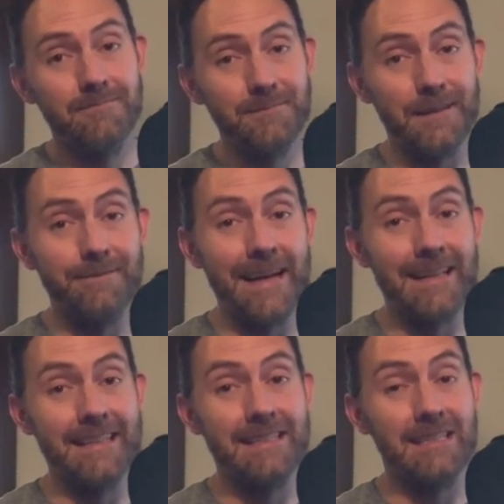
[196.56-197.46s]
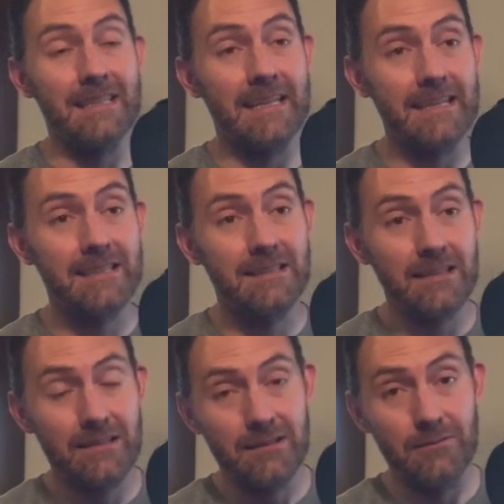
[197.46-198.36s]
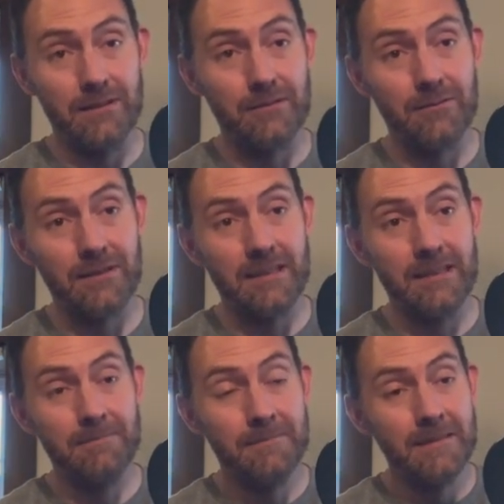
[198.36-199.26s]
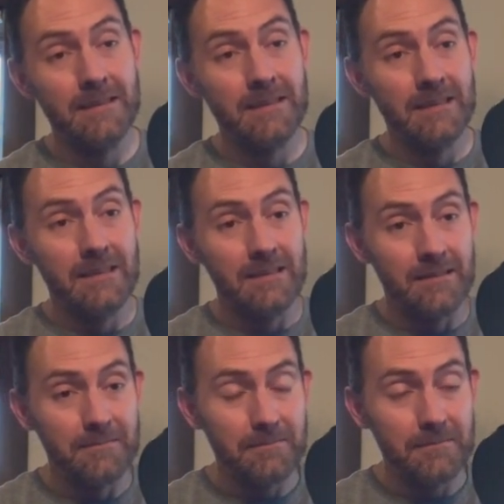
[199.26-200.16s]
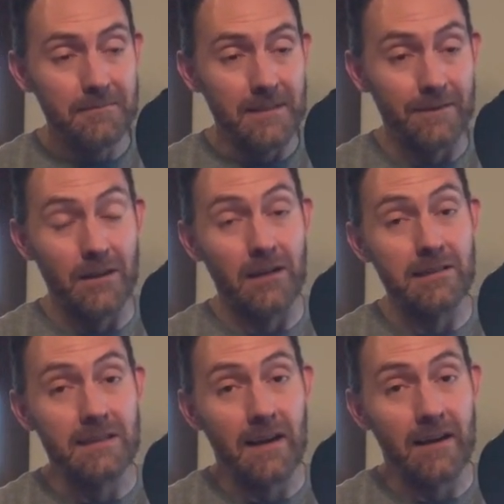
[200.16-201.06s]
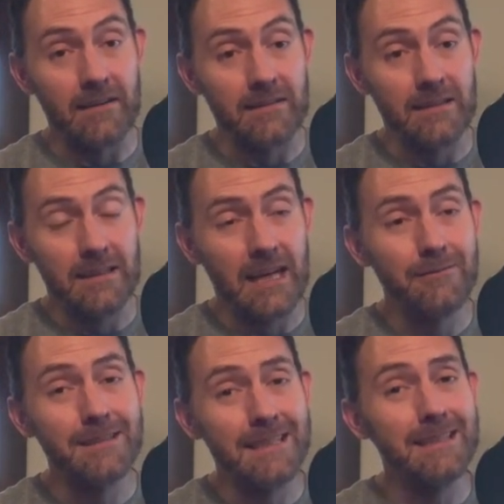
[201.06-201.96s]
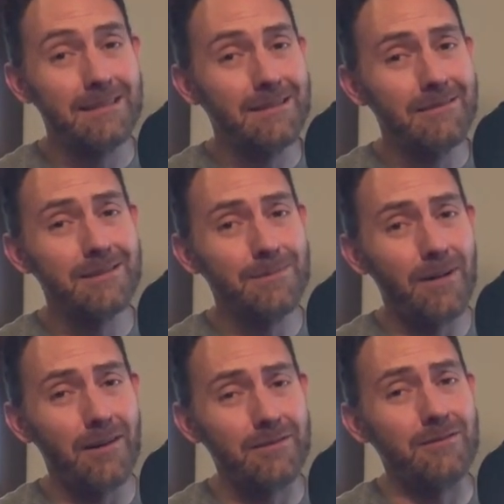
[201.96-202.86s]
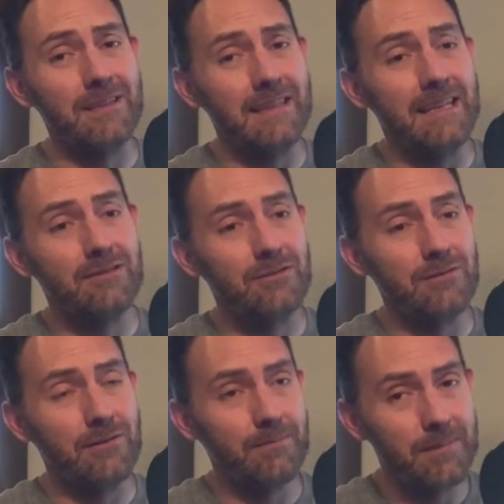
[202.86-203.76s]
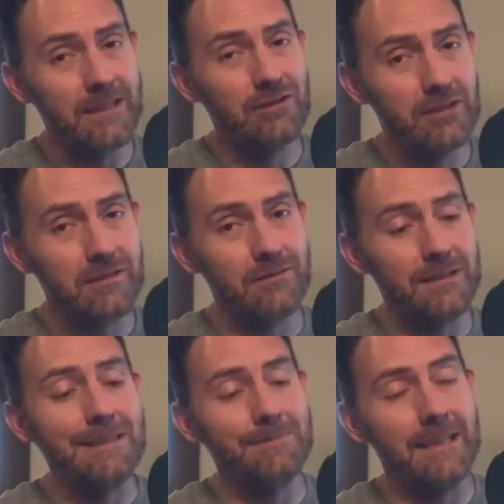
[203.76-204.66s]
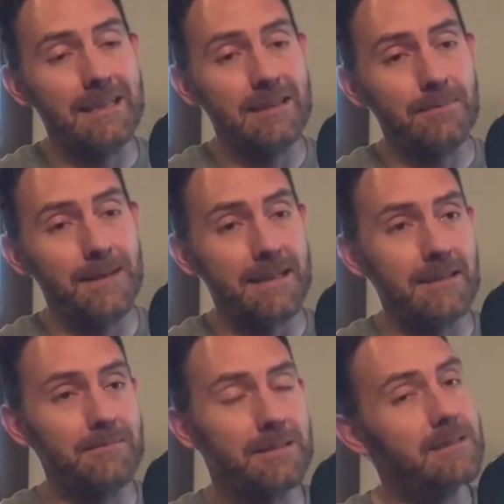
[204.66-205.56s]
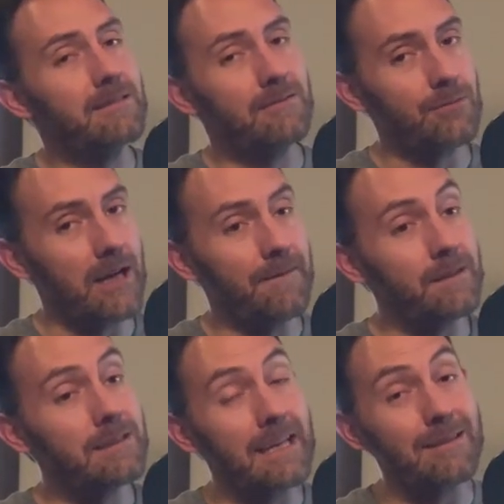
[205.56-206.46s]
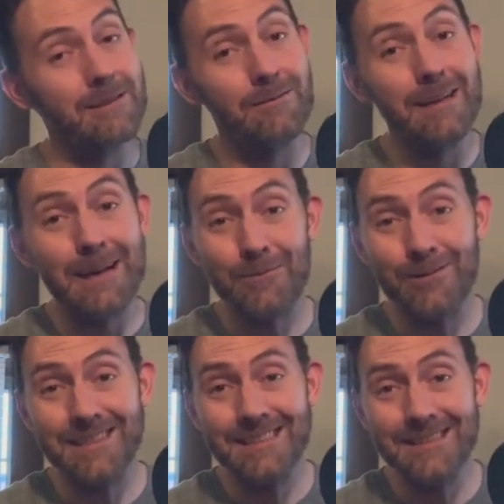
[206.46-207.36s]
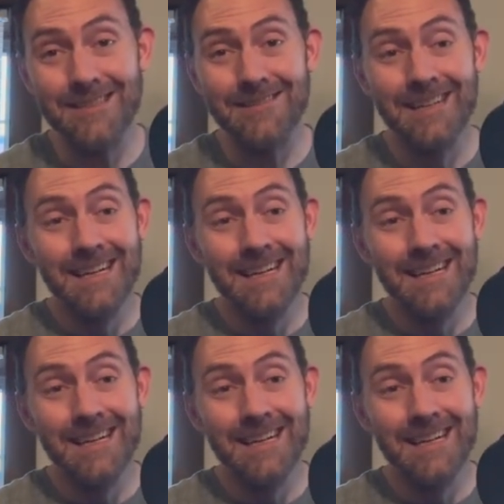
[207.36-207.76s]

invalidates the test to a degree, if not entirely. And I would say that to a small degree that's true, but generally speaking, the pickups drive the sound. So what I'm going to do